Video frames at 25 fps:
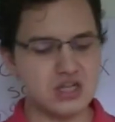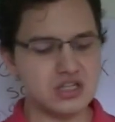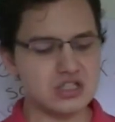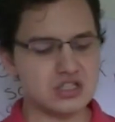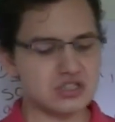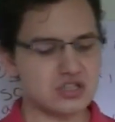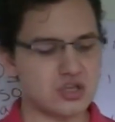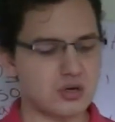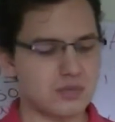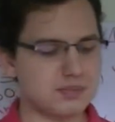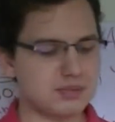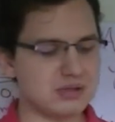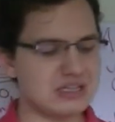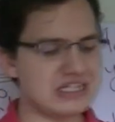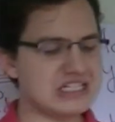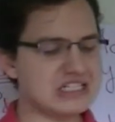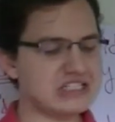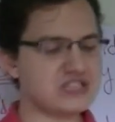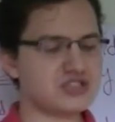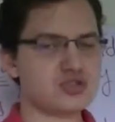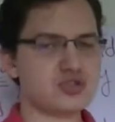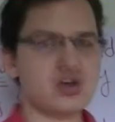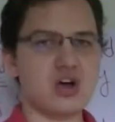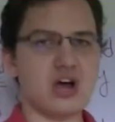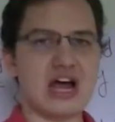So
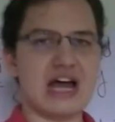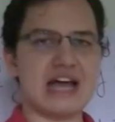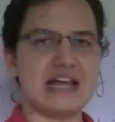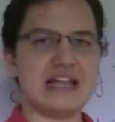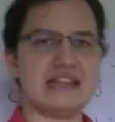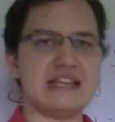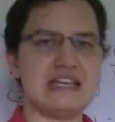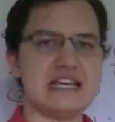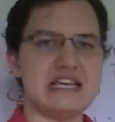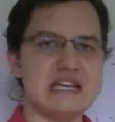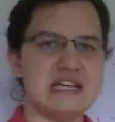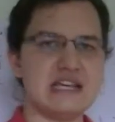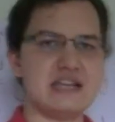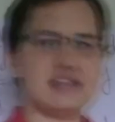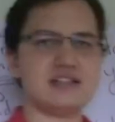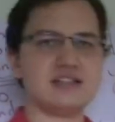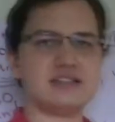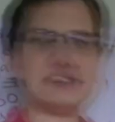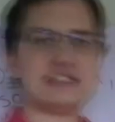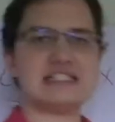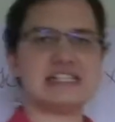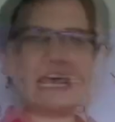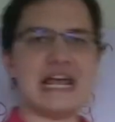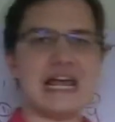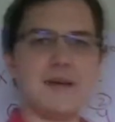please try the
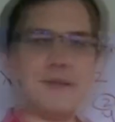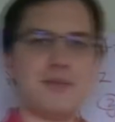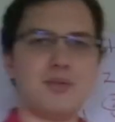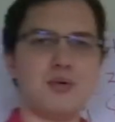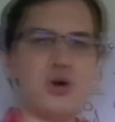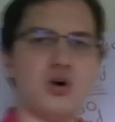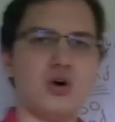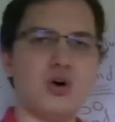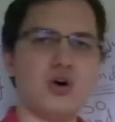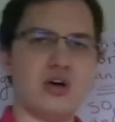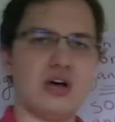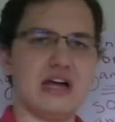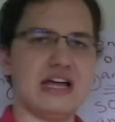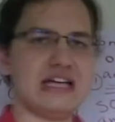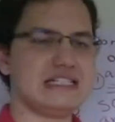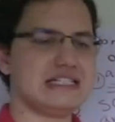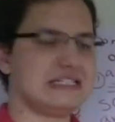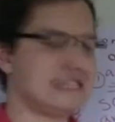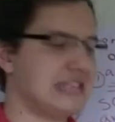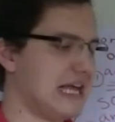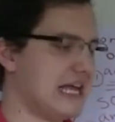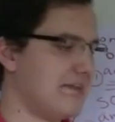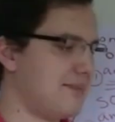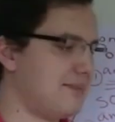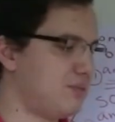sample
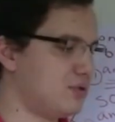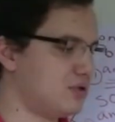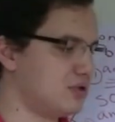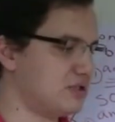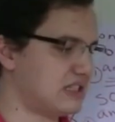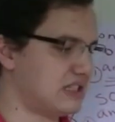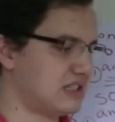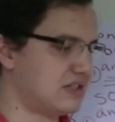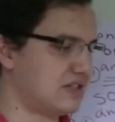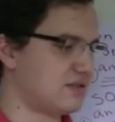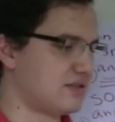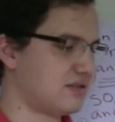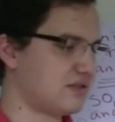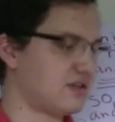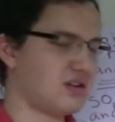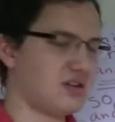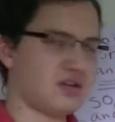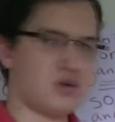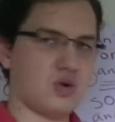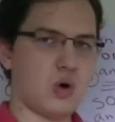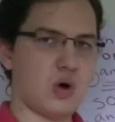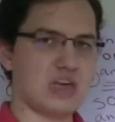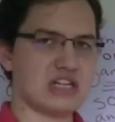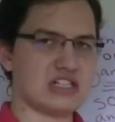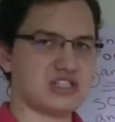examples
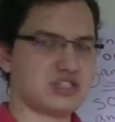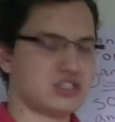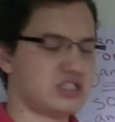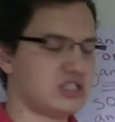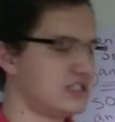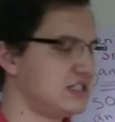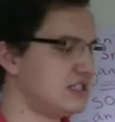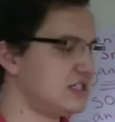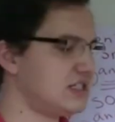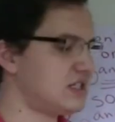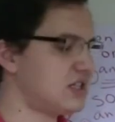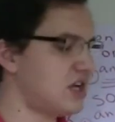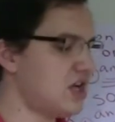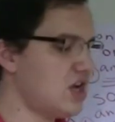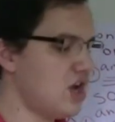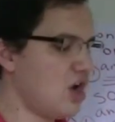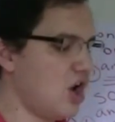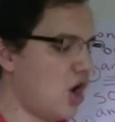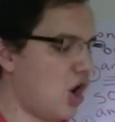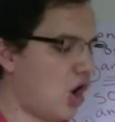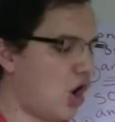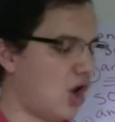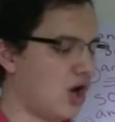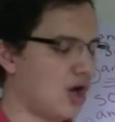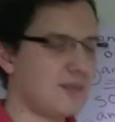and questions
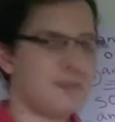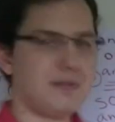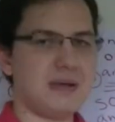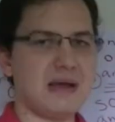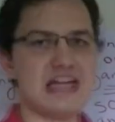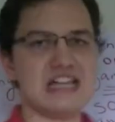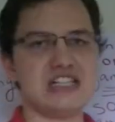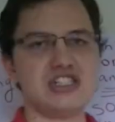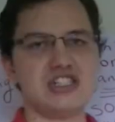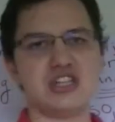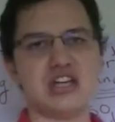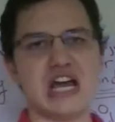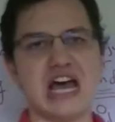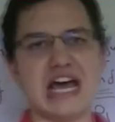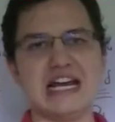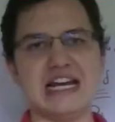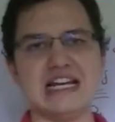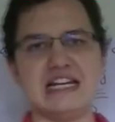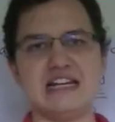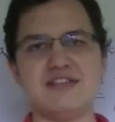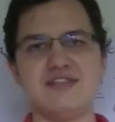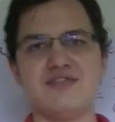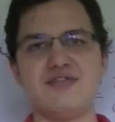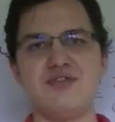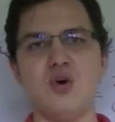on page
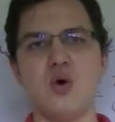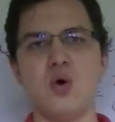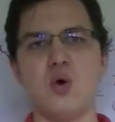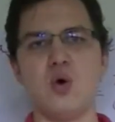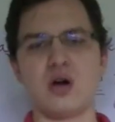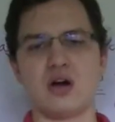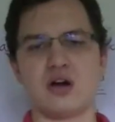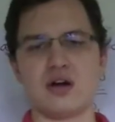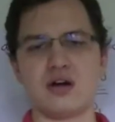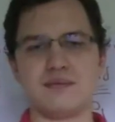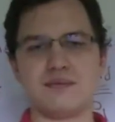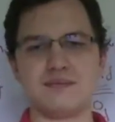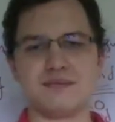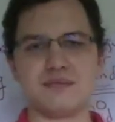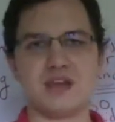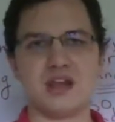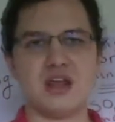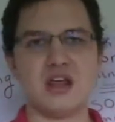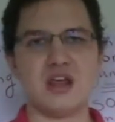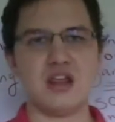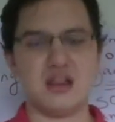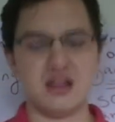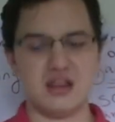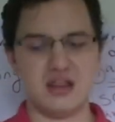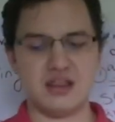94.
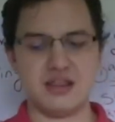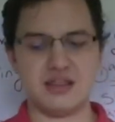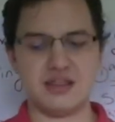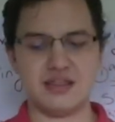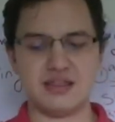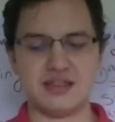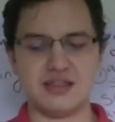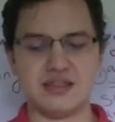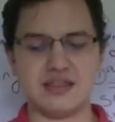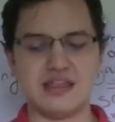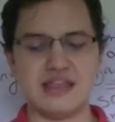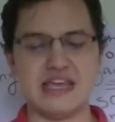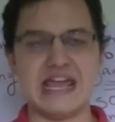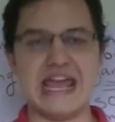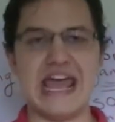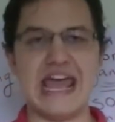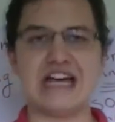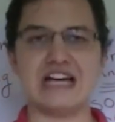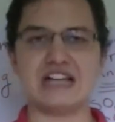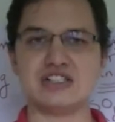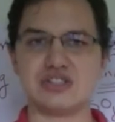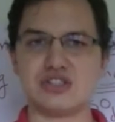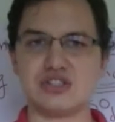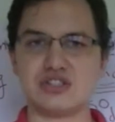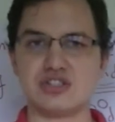
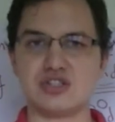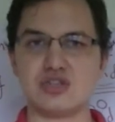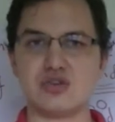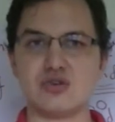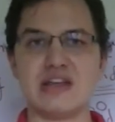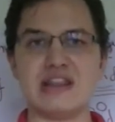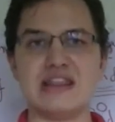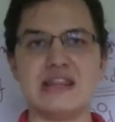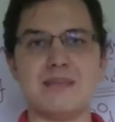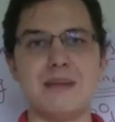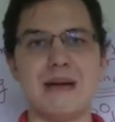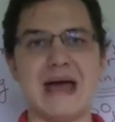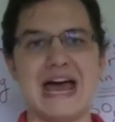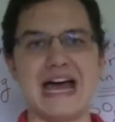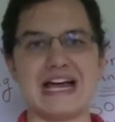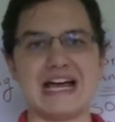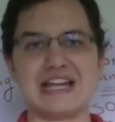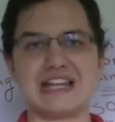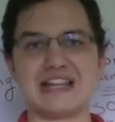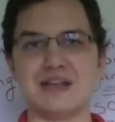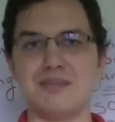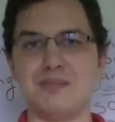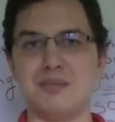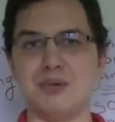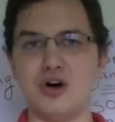The answers are in the back
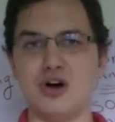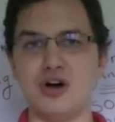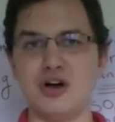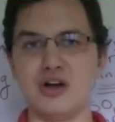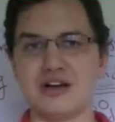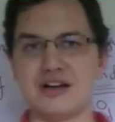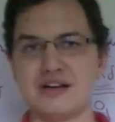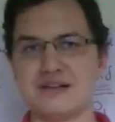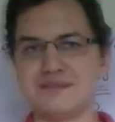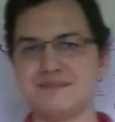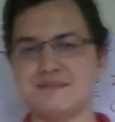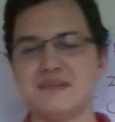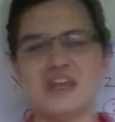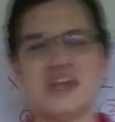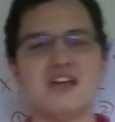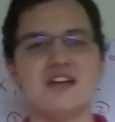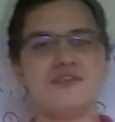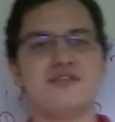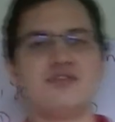of the book.